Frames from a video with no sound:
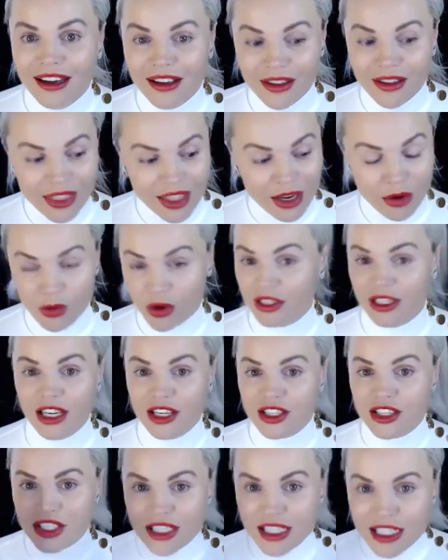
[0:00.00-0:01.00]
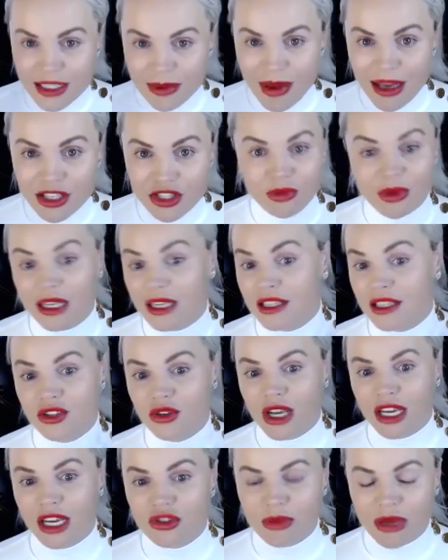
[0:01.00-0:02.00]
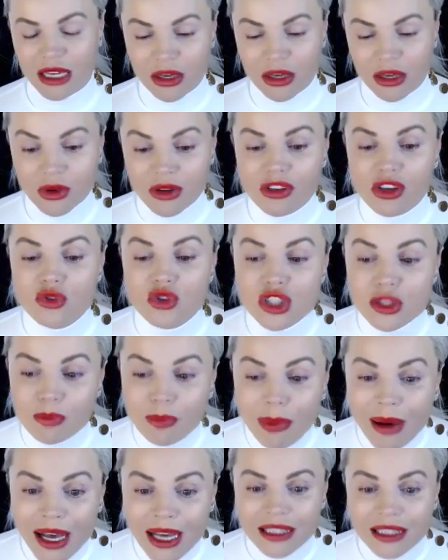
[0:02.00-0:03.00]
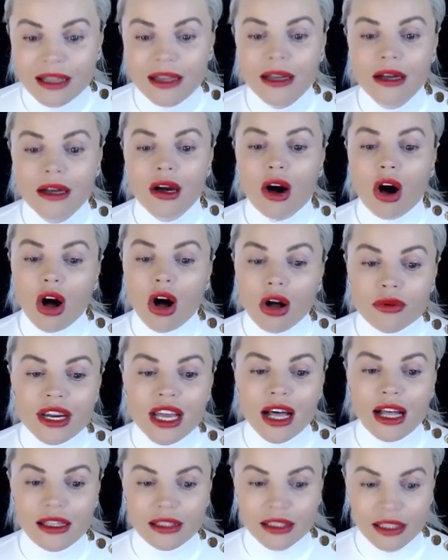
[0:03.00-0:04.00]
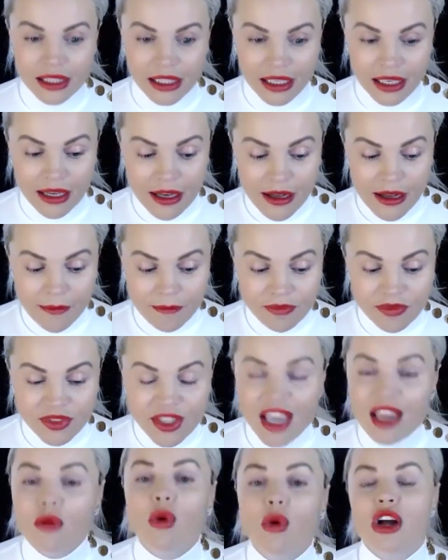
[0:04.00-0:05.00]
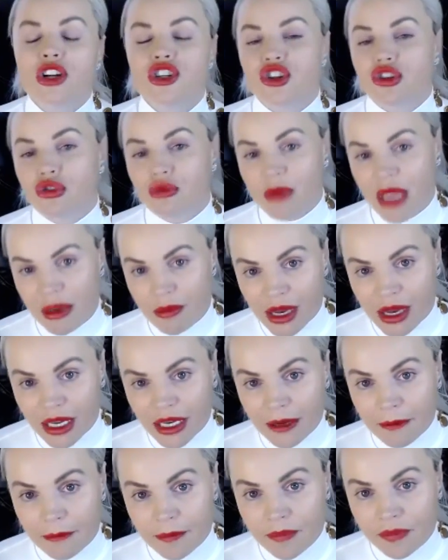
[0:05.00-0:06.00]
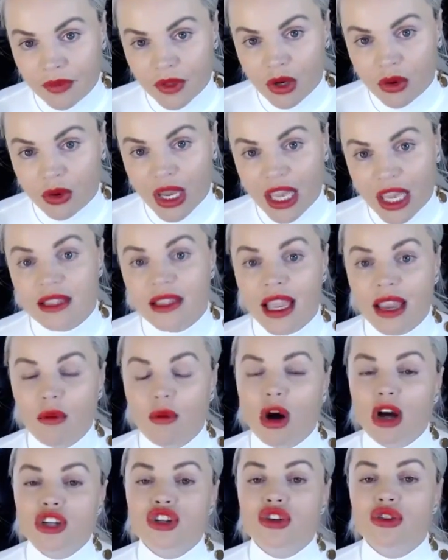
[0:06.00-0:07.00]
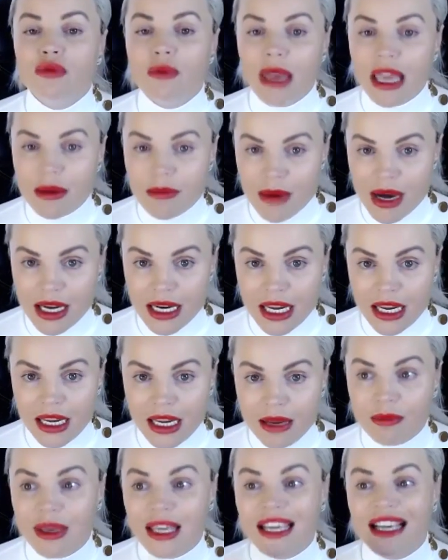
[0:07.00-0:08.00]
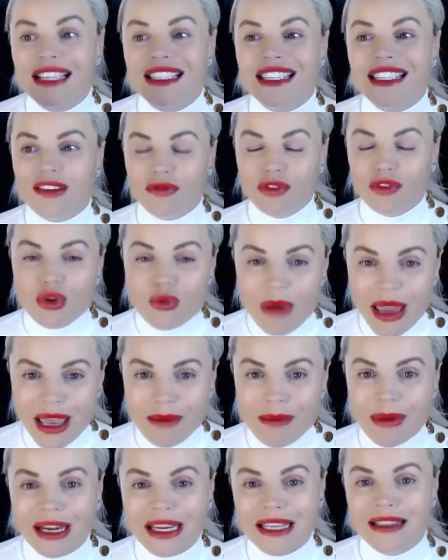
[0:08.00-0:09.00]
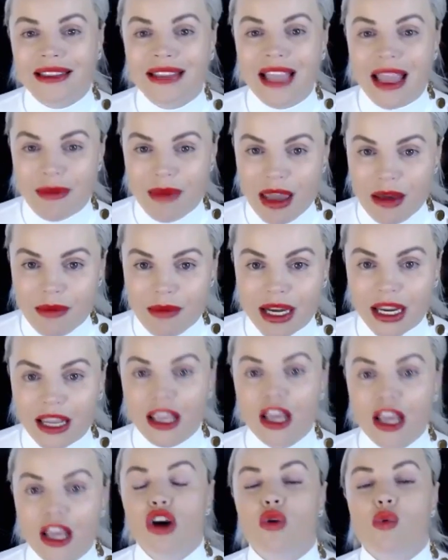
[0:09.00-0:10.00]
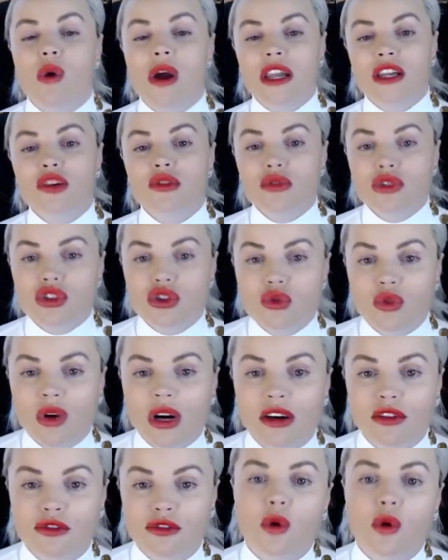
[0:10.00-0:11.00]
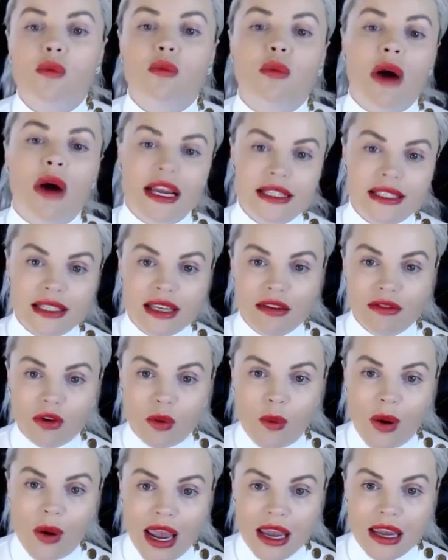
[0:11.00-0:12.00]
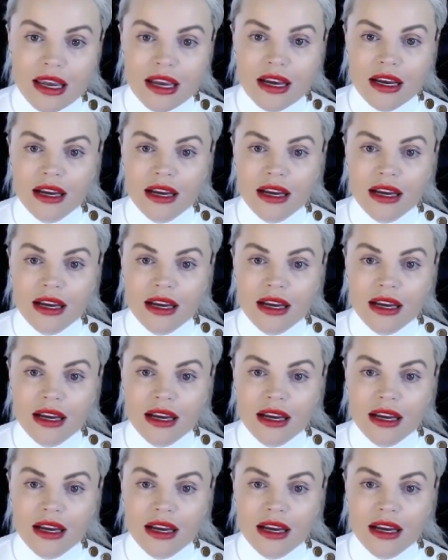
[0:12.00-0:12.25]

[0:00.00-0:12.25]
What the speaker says: thing, where they just suspend you because you got too many reviews. But all reality, they want you to make money. Okay, they want you to make money, because if you make money, they make money. When you do a full price giveaway,